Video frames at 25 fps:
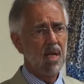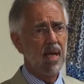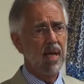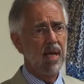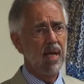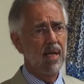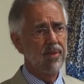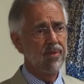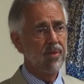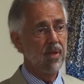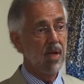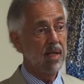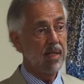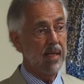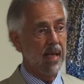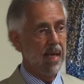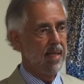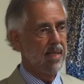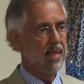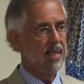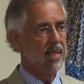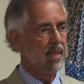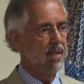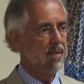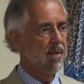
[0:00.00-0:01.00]
And
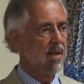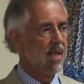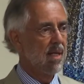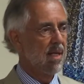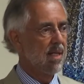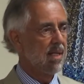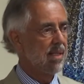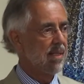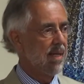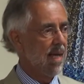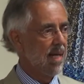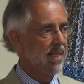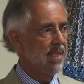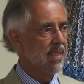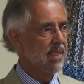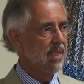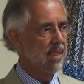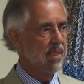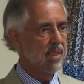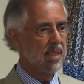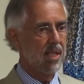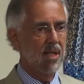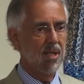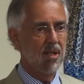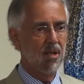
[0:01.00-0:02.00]
Kennedy
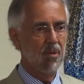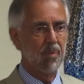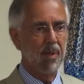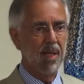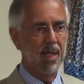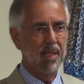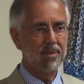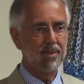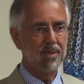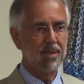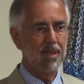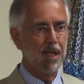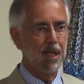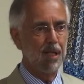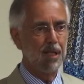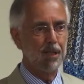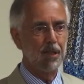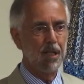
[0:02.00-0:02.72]
didn't care about